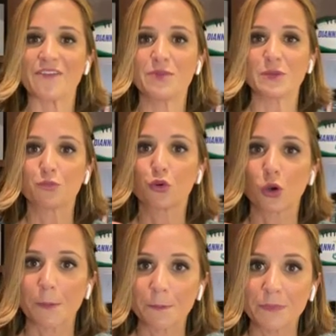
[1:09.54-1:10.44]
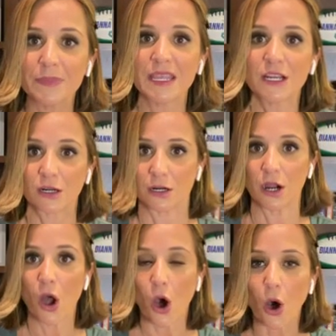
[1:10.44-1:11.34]
have been premier
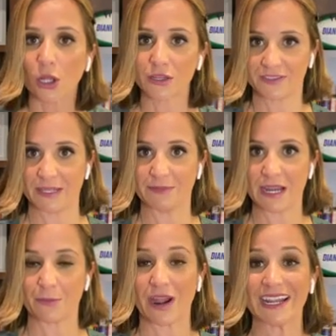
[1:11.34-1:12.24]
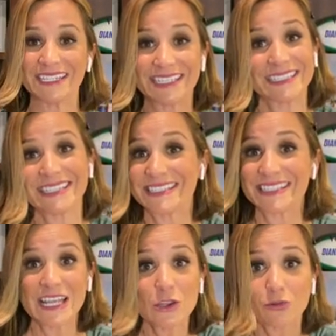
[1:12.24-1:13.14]
all of September, and he says he's
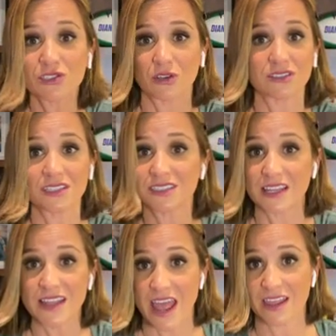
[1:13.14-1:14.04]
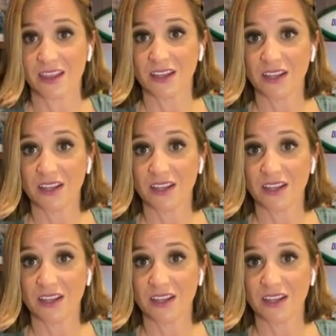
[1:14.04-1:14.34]
seen the results on Sunday.